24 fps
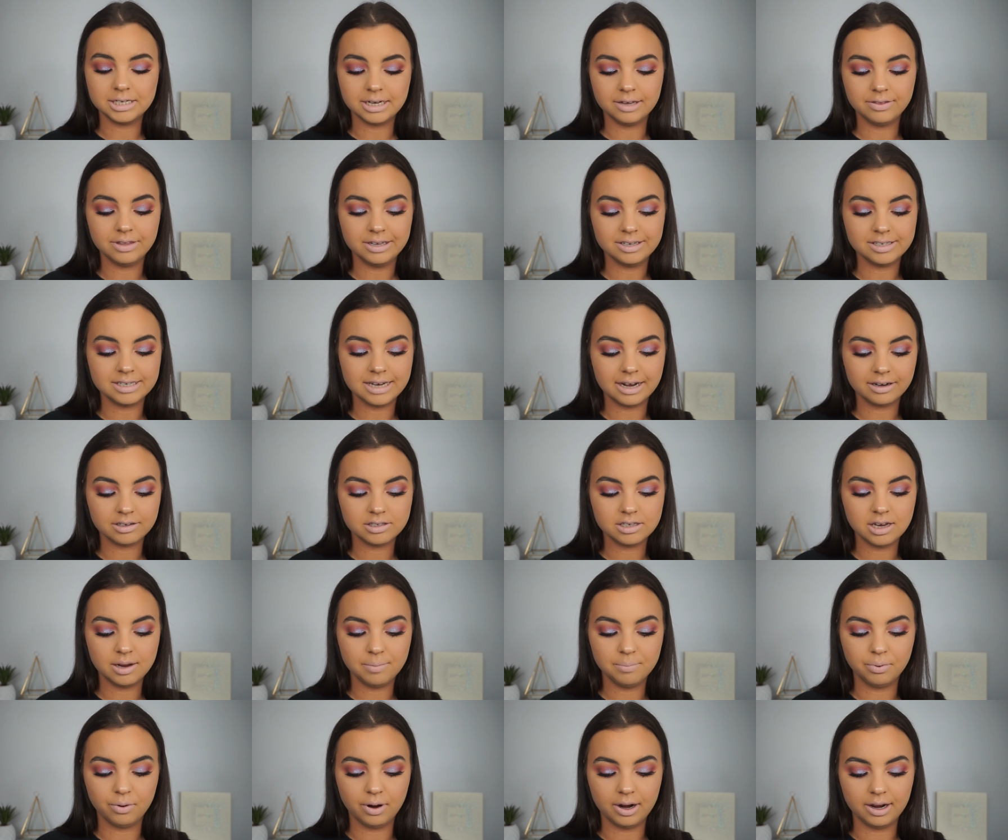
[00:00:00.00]
take the exact
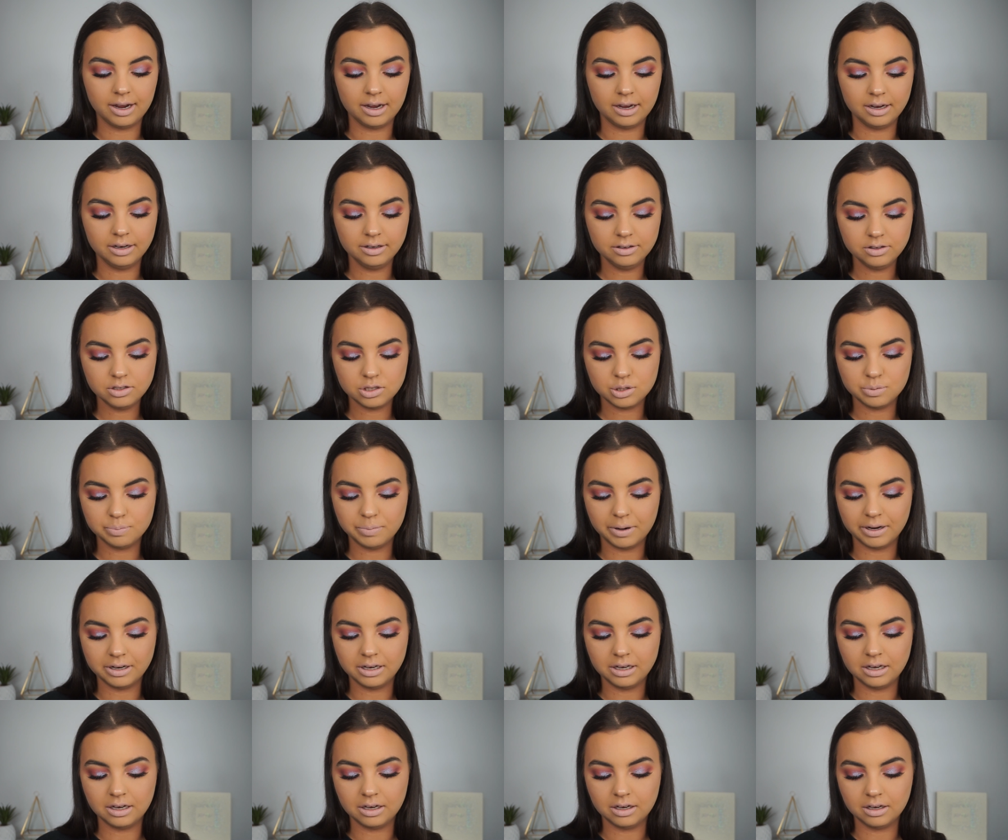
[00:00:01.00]
same brand,
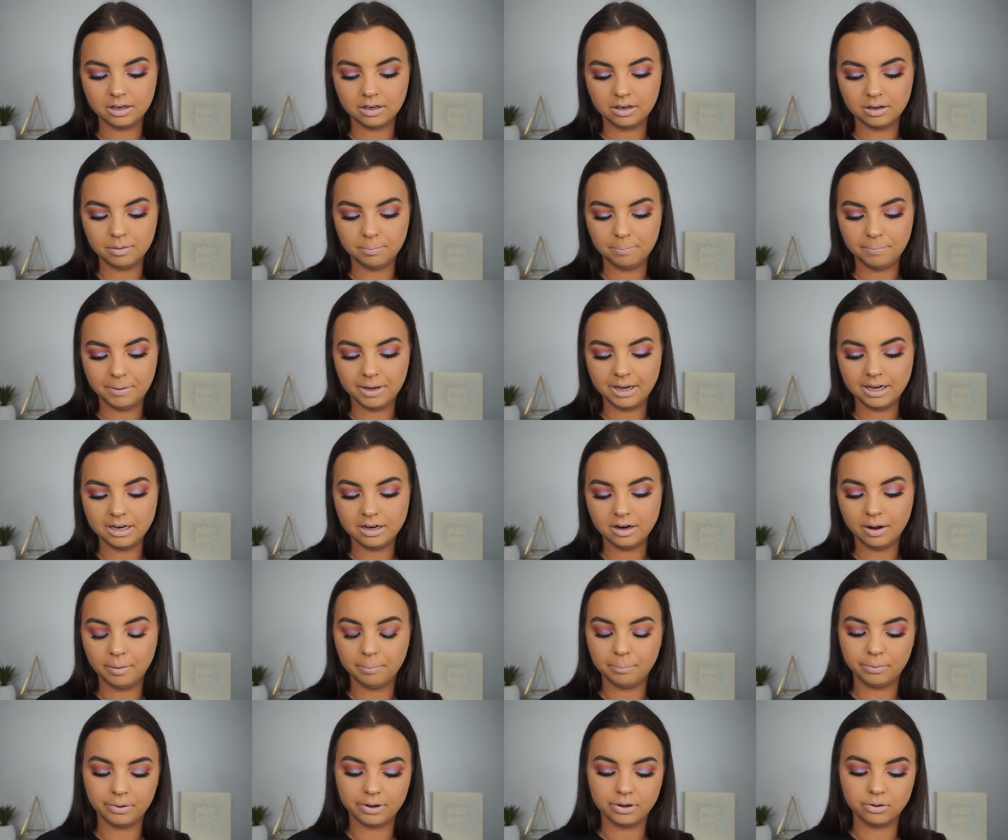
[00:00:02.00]
but in
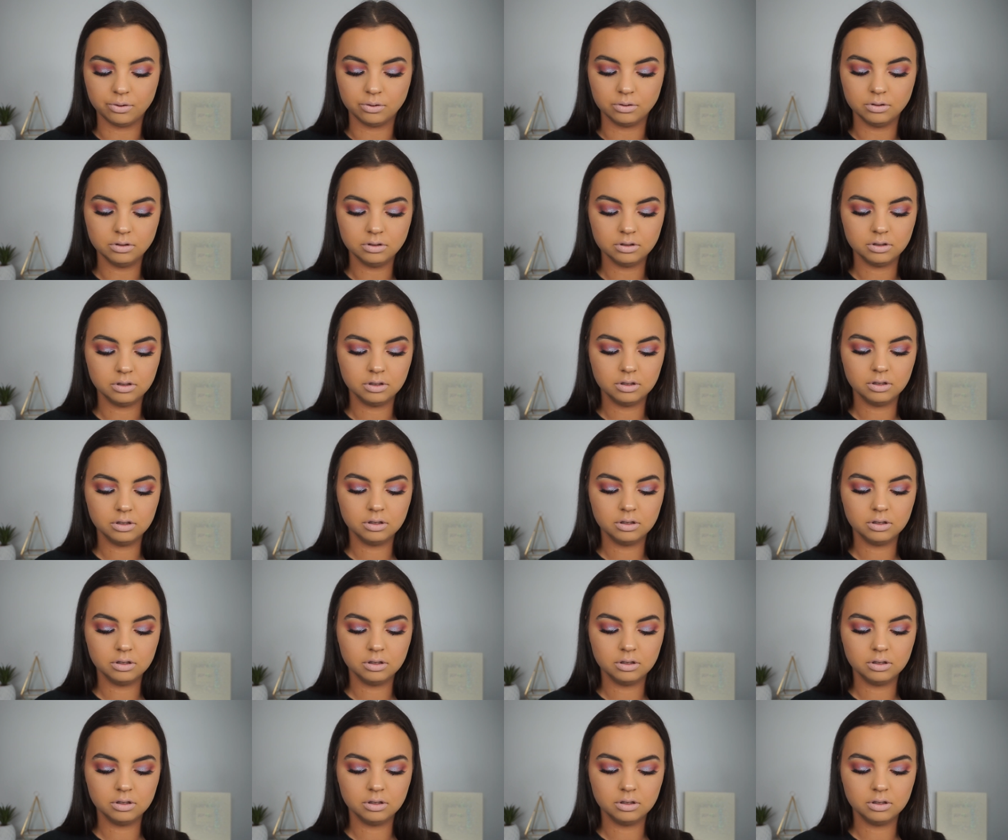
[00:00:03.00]
Peanut Brittle,